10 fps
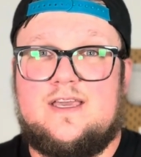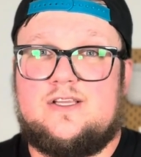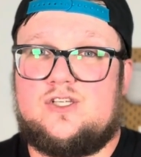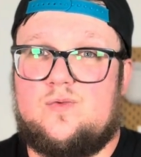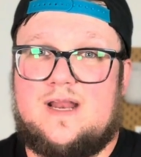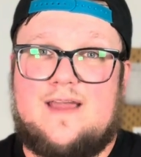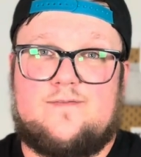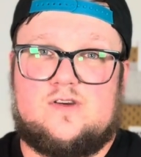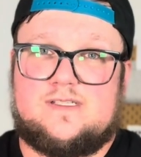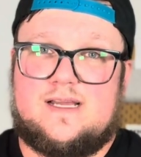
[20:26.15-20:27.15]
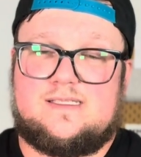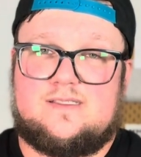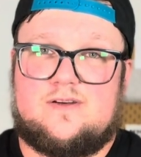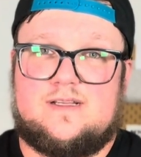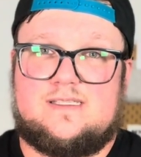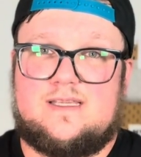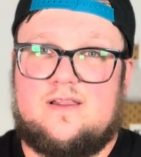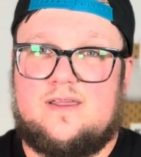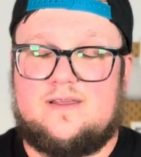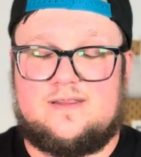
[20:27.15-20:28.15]
So when I first got started
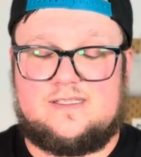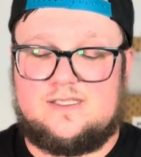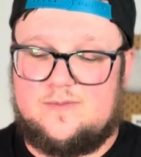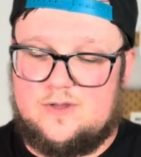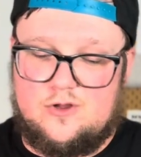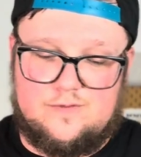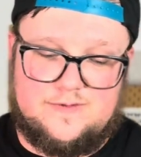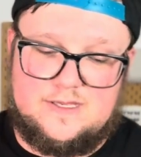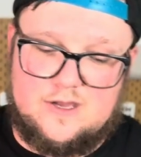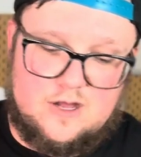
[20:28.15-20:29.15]
selling, this is going to be a whole video.